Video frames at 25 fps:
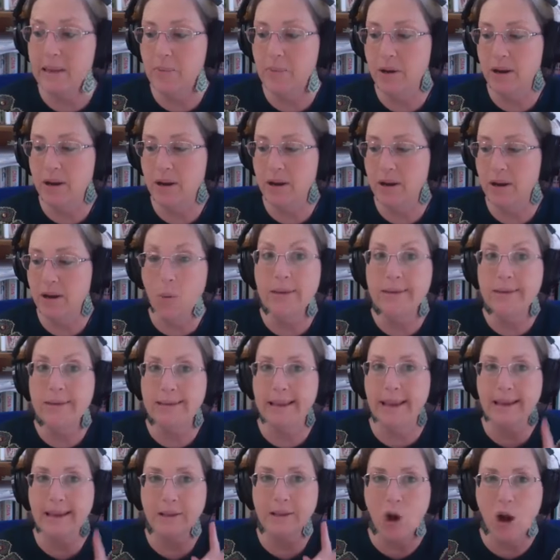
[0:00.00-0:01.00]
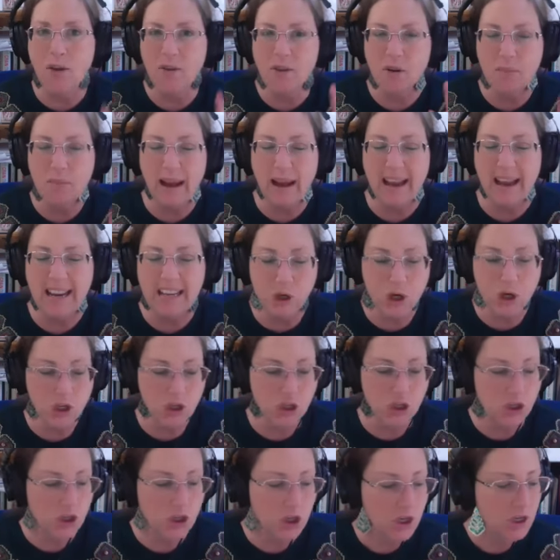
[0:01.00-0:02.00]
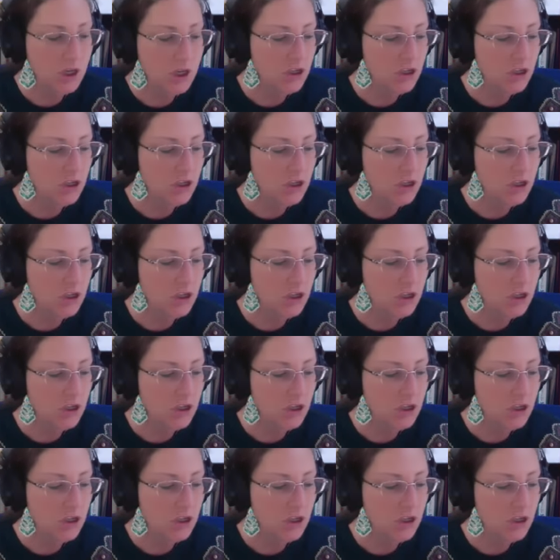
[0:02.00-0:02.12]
but I always like to cover my tush.